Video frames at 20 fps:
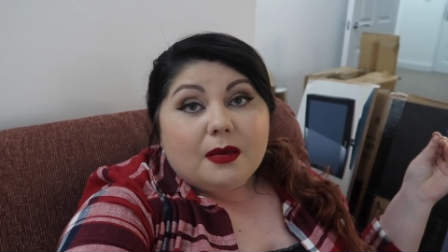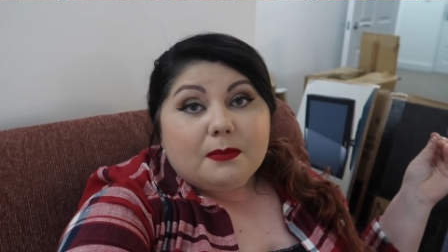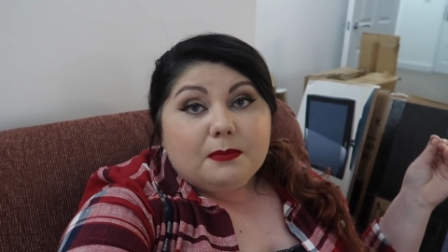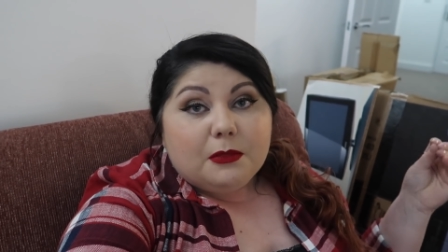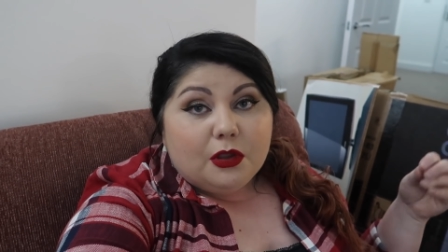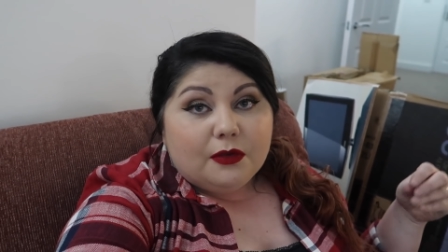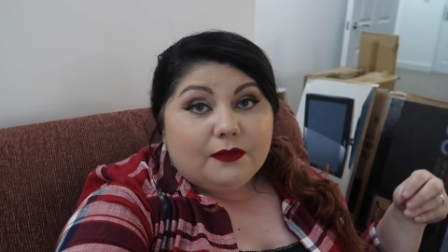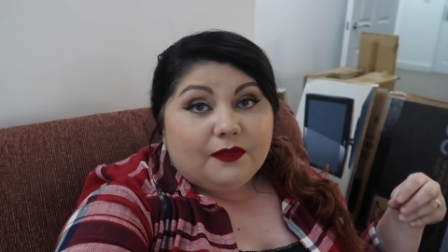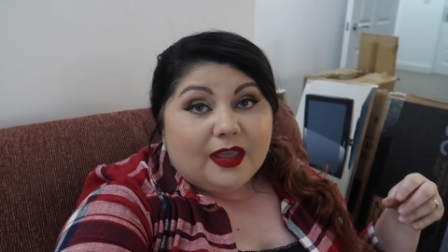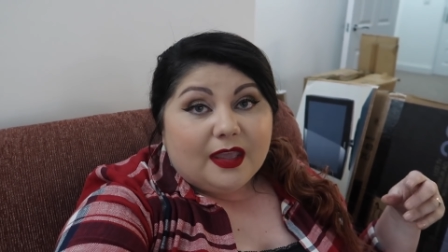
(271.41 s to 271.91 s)

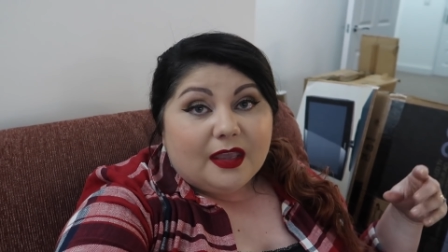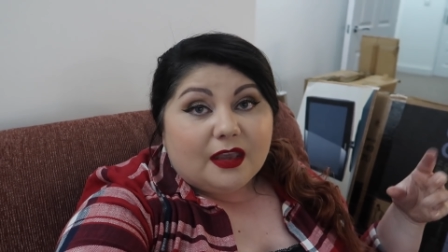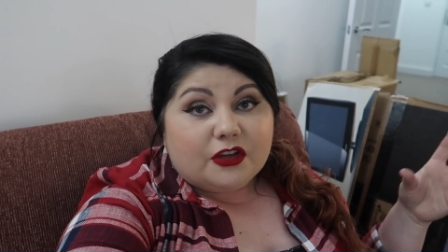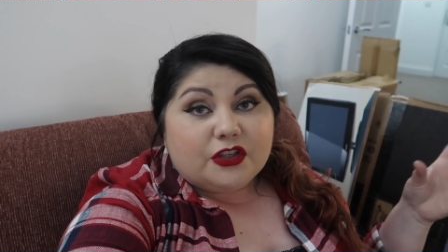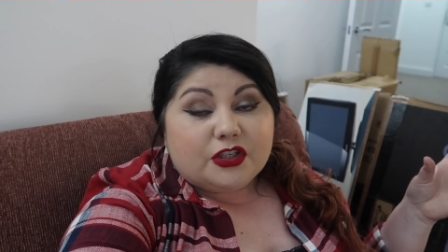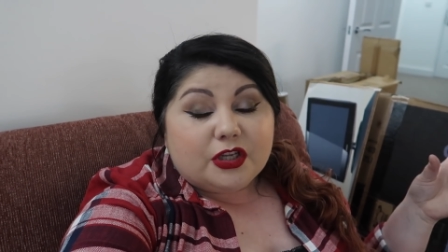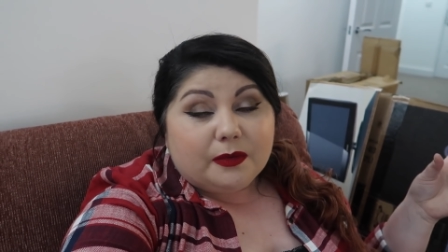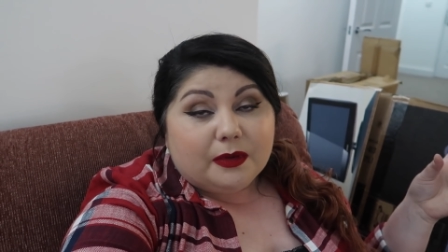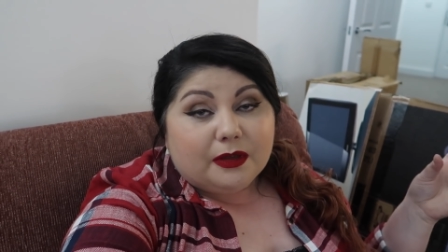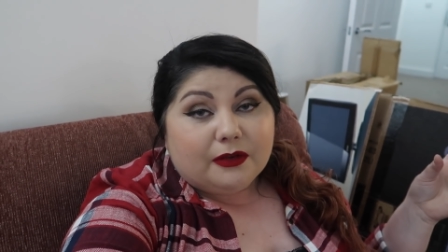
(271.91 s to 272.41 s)
moving
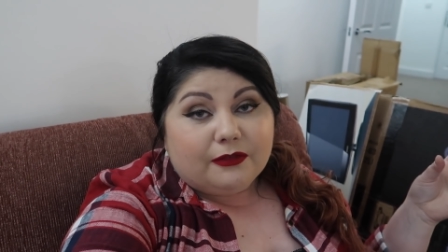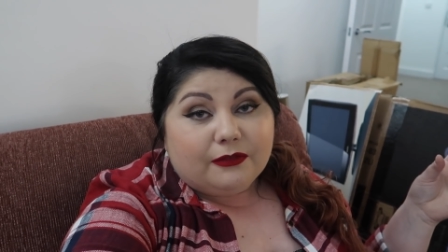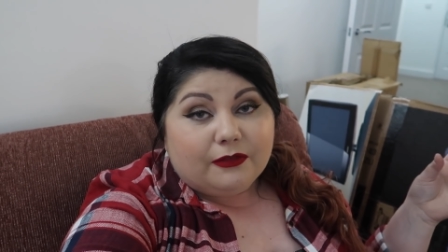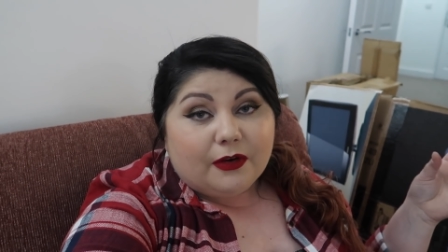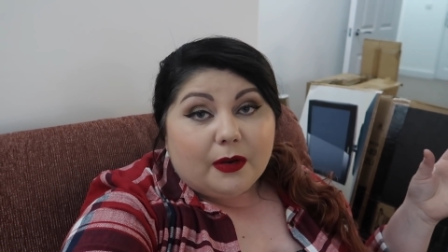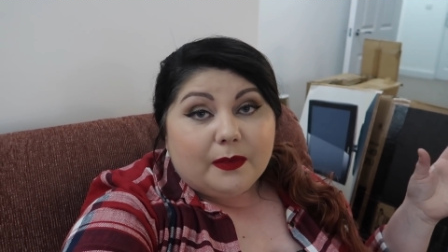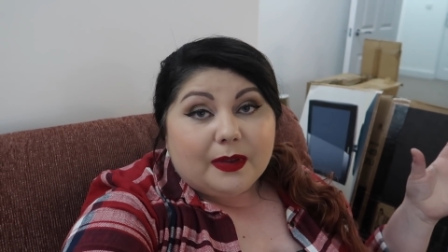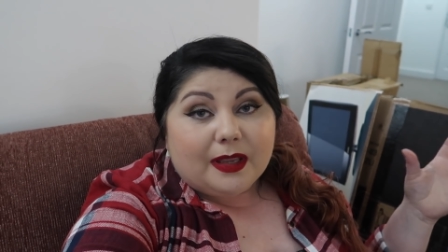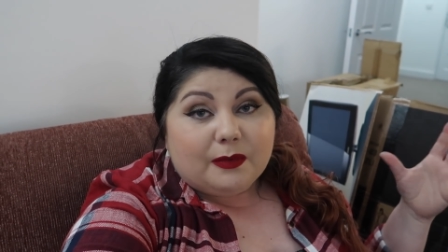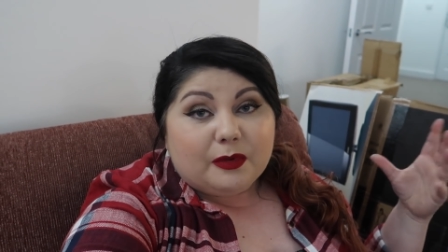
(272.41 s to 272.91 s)
and toing and
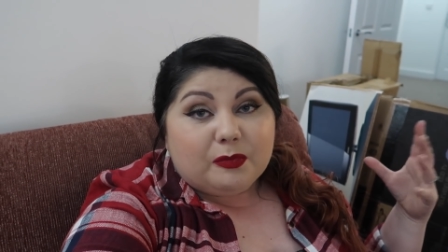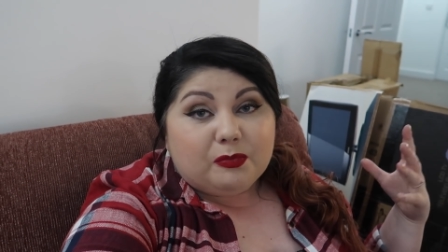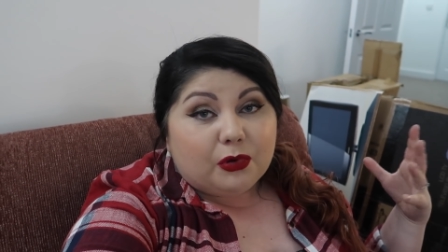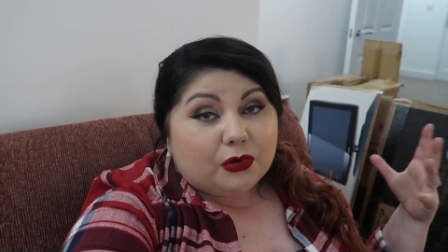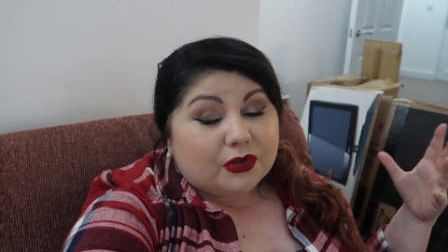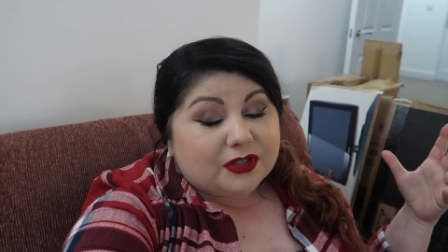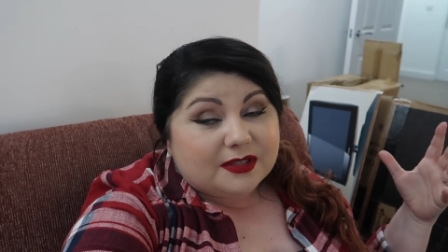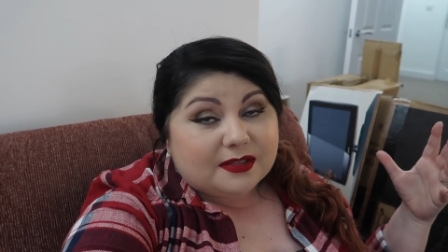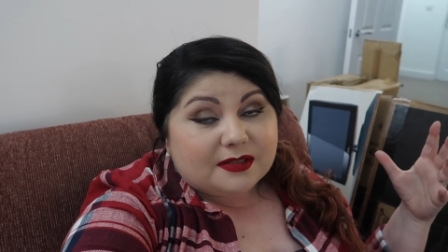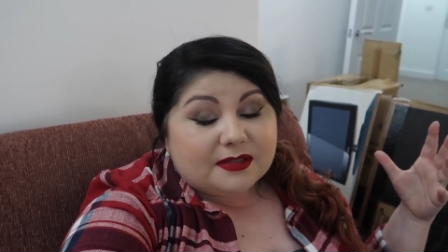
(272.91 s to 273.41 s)
froing with
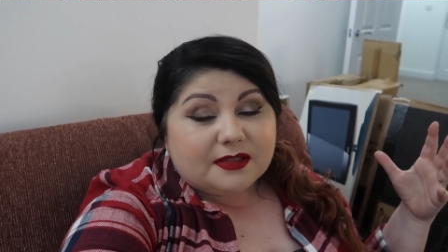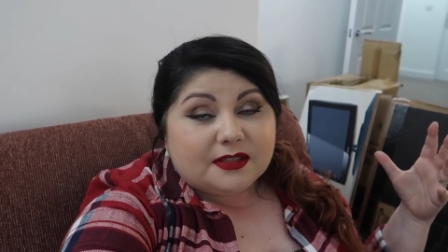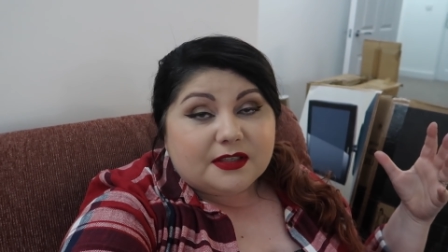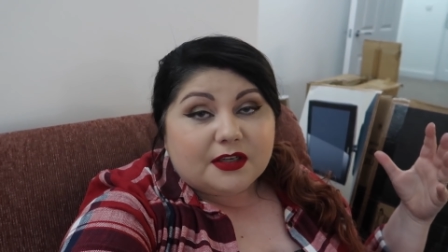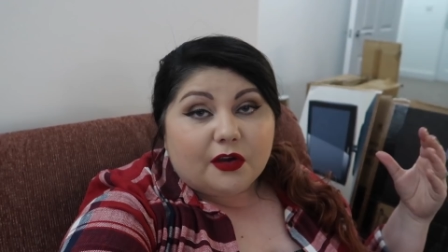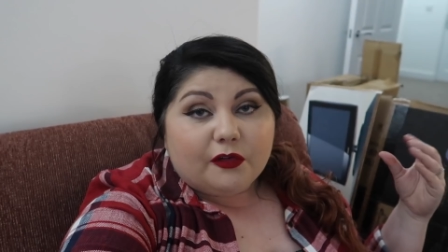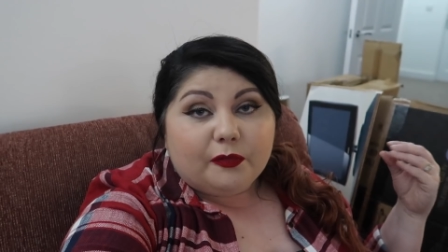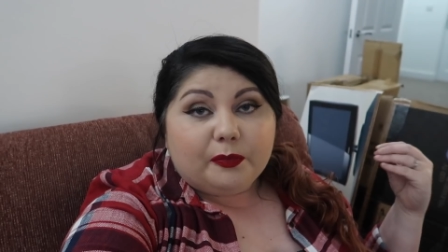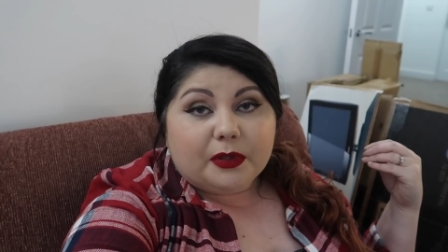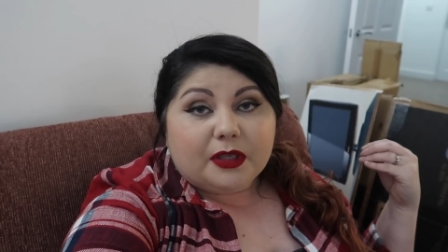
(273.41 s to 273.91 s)
boxes and
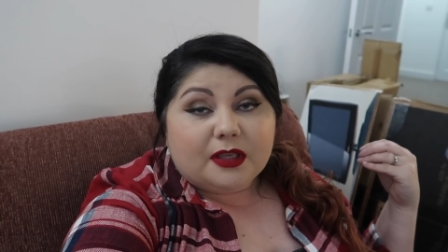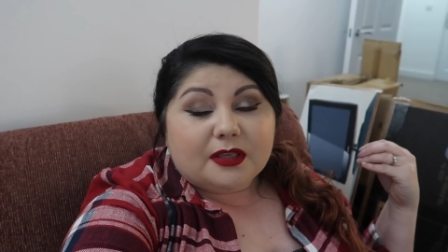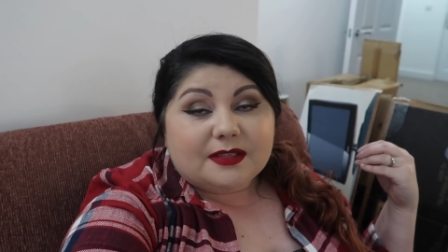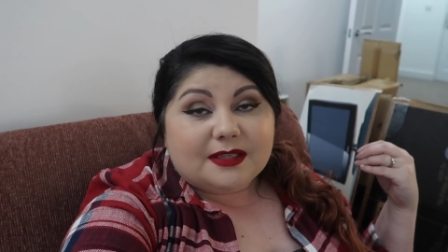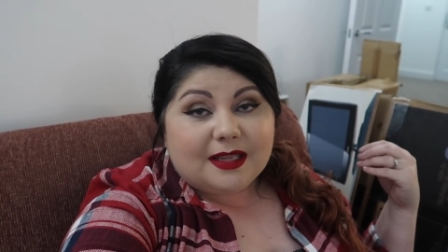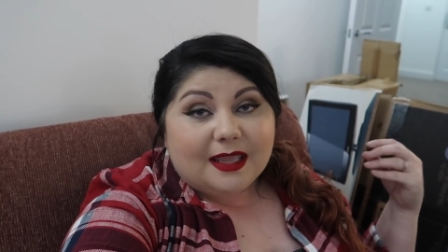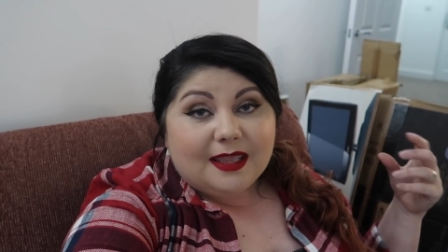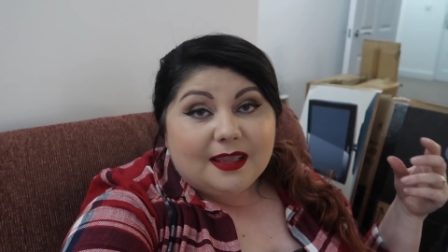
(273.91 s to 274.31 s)
stuff because